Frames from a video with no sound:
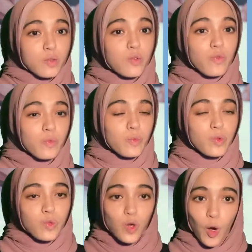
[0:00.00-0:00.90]
to
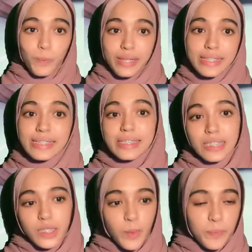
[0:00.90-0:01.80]
complete this
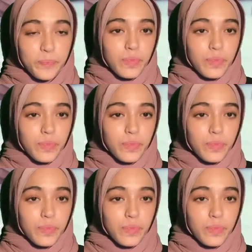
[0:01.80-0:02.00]
system.